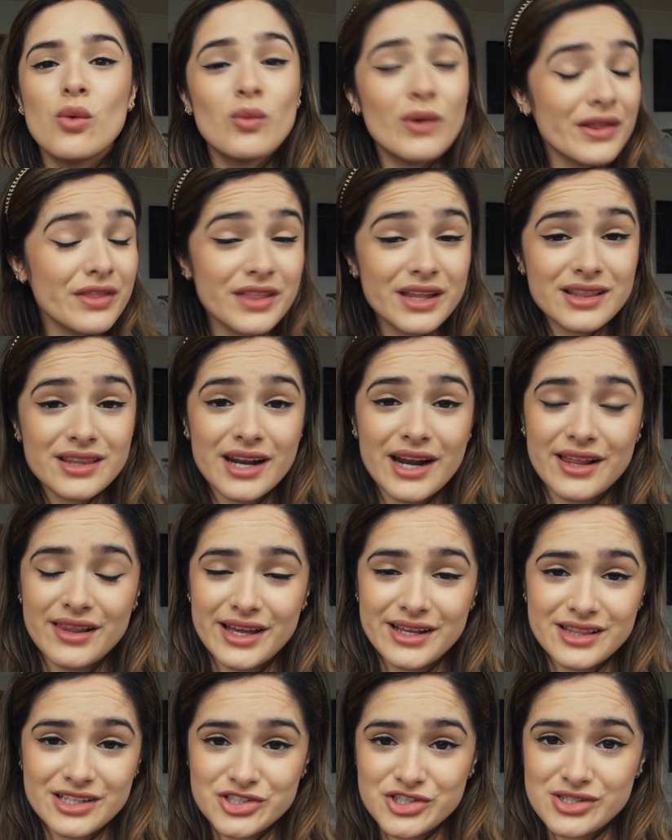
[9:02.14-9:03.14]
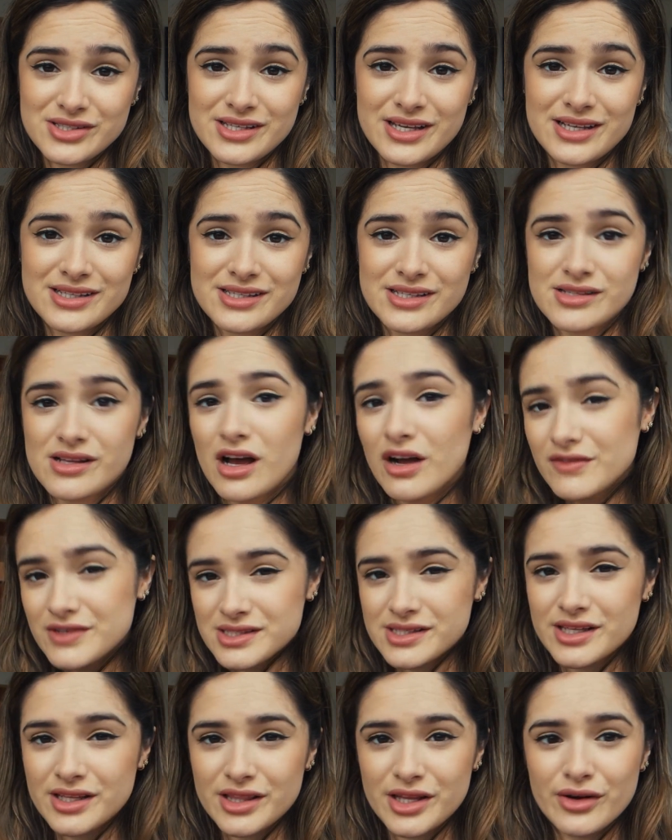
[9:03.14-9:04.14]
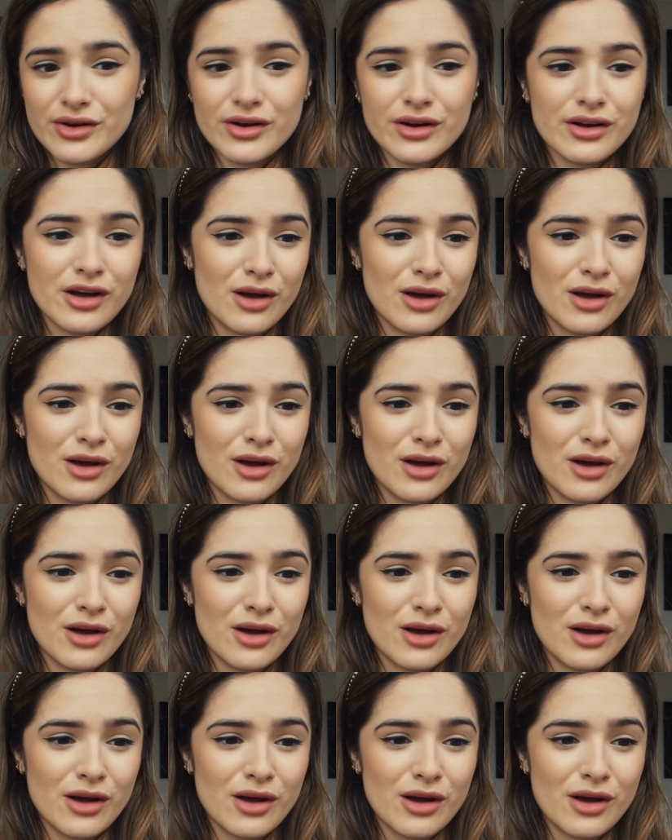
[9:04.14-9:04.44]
One thing that I like that she says is obviously there are